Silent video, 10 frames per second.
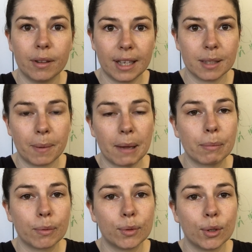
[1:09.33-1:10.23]
these
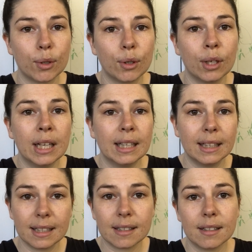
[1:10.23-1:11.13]
people to
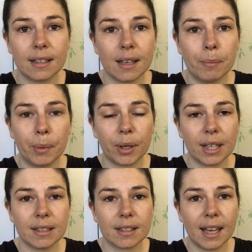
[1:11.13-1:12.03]
listen to their
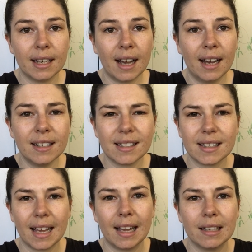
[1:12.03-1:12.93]
bodies and
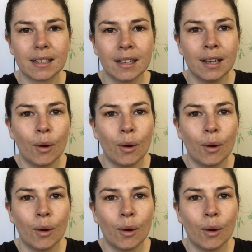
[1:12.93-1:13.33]
understand